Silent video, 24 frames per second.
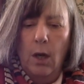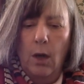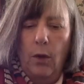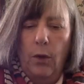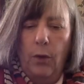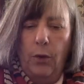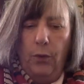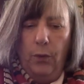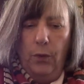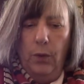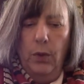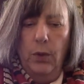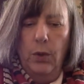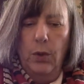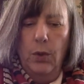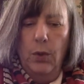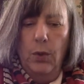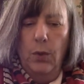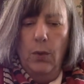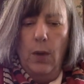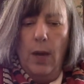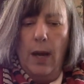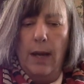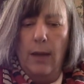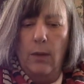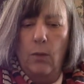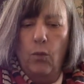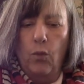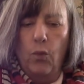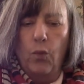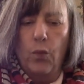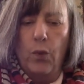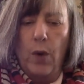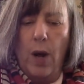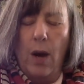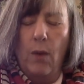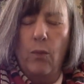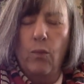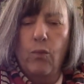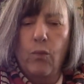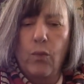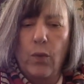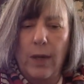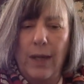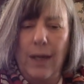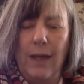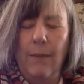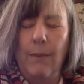through a, a
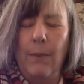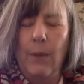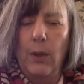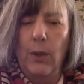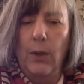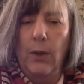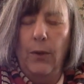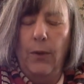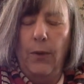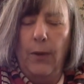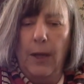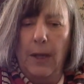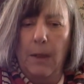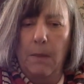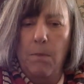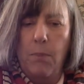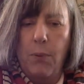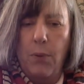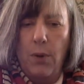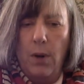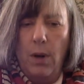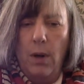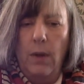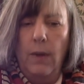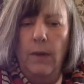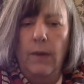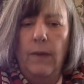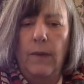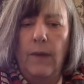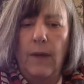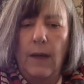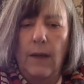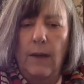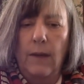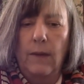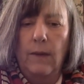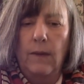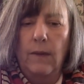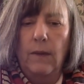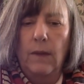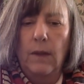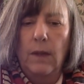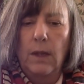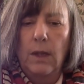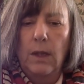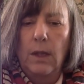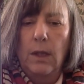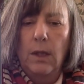rebirthing process
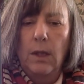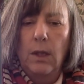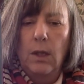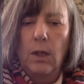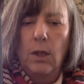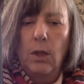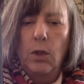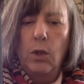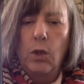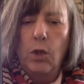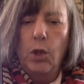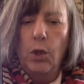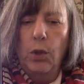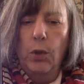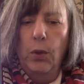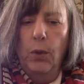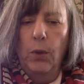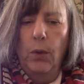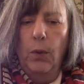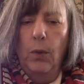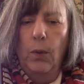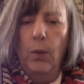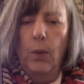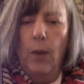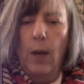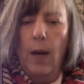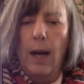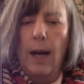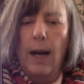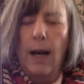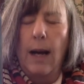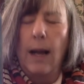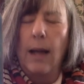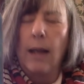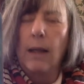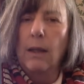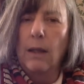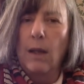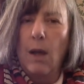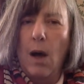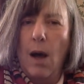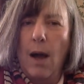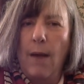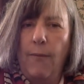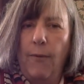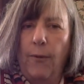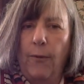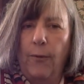to uh, life